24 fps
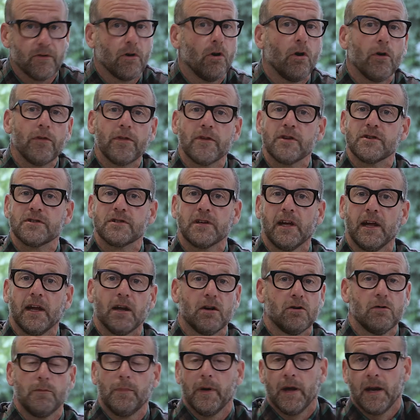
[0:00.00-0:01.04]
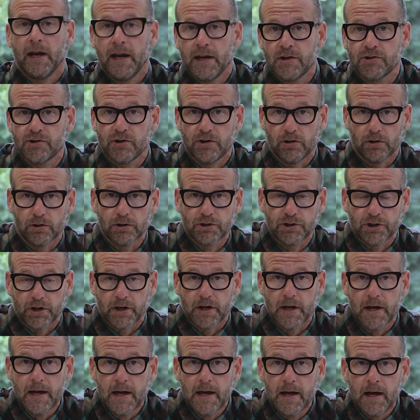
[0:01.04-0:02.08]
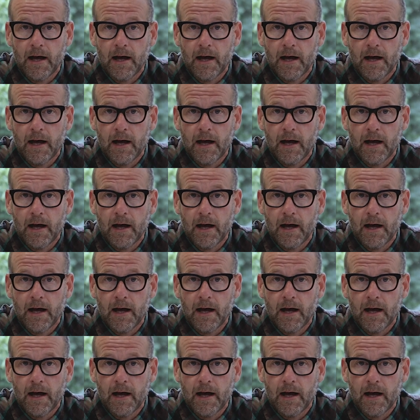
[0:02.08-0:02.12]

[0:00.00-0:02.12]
for others it could be an introduction.